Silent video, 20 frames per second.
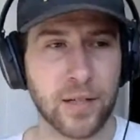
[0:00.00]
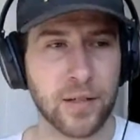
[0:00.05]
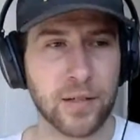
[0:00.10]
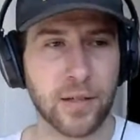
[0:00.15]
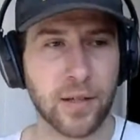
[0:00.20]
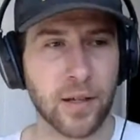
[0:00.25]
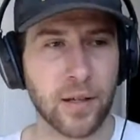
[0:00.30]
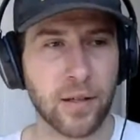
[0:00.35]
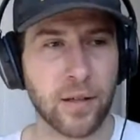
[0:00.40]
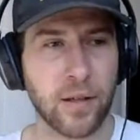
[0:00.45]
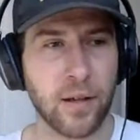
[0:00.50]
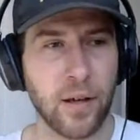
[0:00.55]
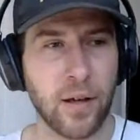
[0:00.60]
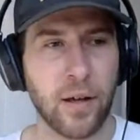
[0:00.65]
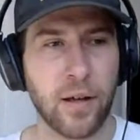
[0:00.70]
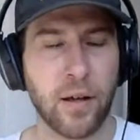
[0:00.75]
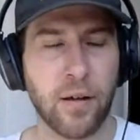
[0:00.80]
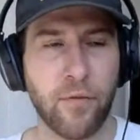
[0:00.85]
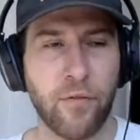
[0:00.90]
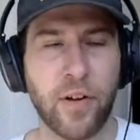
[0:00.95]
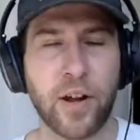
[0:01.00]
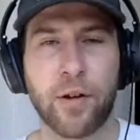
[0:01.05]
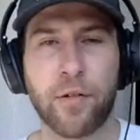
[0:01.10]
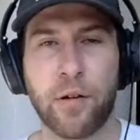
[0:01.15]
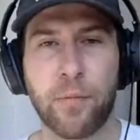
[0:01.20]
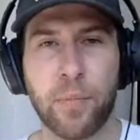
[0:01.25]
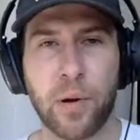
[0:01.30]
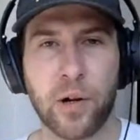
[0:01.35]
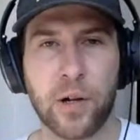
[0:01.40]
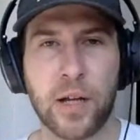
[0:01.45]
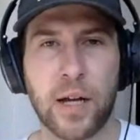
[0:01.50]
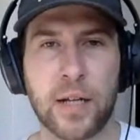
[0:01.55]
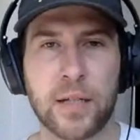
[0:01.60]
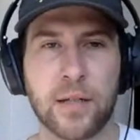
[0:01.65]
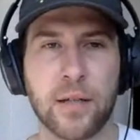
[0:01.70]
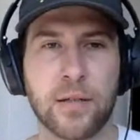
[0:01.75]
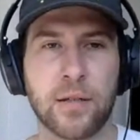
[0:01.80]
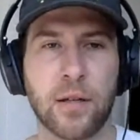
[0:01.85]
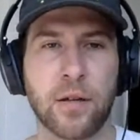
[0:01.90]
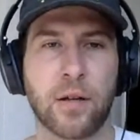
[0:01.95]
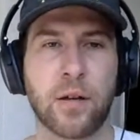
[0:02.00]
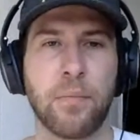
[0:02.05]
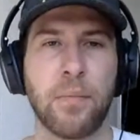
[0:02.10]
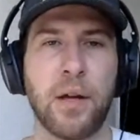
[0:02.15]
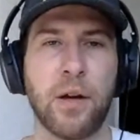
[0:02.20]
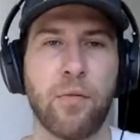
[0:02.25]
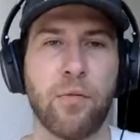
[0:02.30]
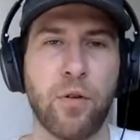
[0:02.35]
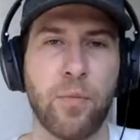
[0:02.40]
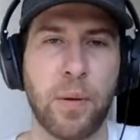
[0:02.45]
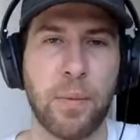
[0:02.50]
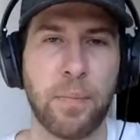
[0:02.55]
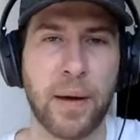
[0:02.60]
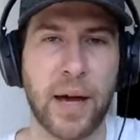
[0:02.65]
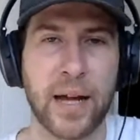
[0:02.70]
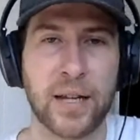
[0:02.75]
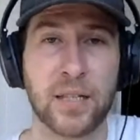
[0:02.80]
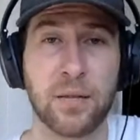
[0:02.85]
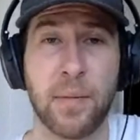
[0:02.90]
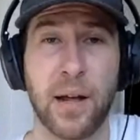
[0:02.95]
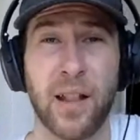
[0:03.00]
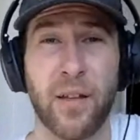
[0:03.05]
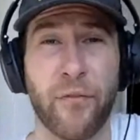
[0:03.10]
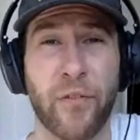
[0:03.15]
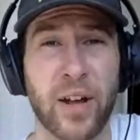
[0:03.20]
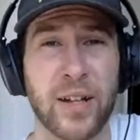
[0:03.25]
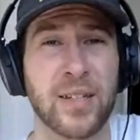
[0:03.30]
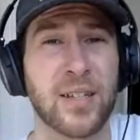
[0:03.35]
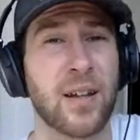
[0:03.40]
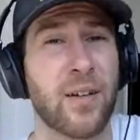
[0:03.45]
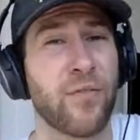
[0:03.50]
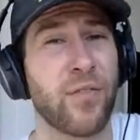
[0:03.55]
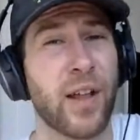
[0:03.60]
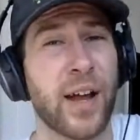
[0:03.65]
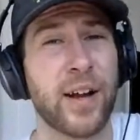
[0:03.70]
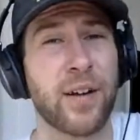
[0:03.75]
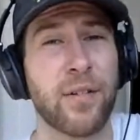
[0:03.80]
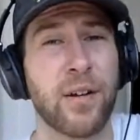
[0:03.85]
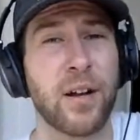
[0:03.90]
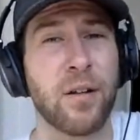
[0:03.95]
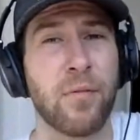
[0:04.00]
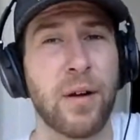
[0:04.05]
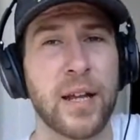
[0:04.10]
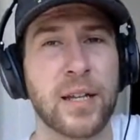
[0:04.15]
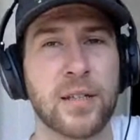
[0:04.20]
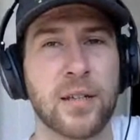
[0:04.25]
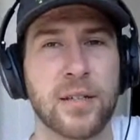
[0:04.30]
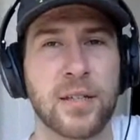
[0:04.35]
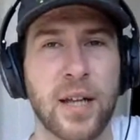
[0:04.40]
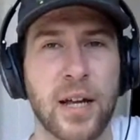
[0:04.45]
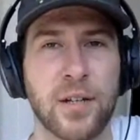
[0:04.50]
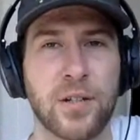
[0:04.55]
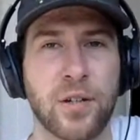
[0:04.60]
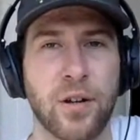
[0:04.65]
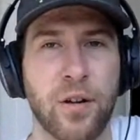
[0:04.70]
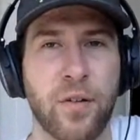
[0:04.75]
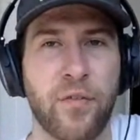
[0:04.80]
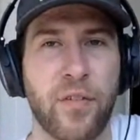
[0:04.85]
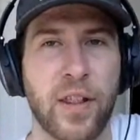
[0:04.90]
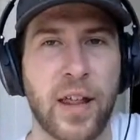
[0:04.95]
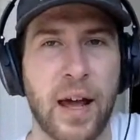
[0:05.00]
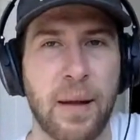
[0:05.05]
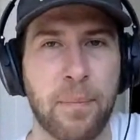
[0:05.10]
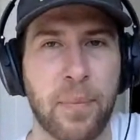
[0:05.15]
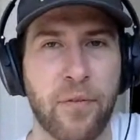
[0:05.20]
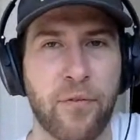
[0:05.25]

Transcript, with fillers: She's a a veteran podcaster. So Camille will be back. Some other fun stuff later in the week. So stay tuned for that.